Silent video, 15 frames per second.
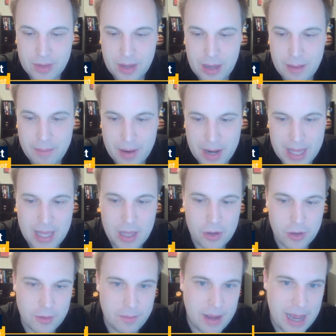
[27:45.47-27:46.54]
Buddy
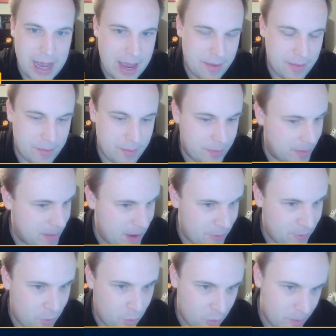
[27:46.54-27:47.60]
Hield by about
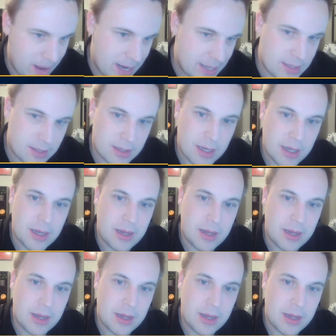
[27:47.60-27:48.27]
4 minutes,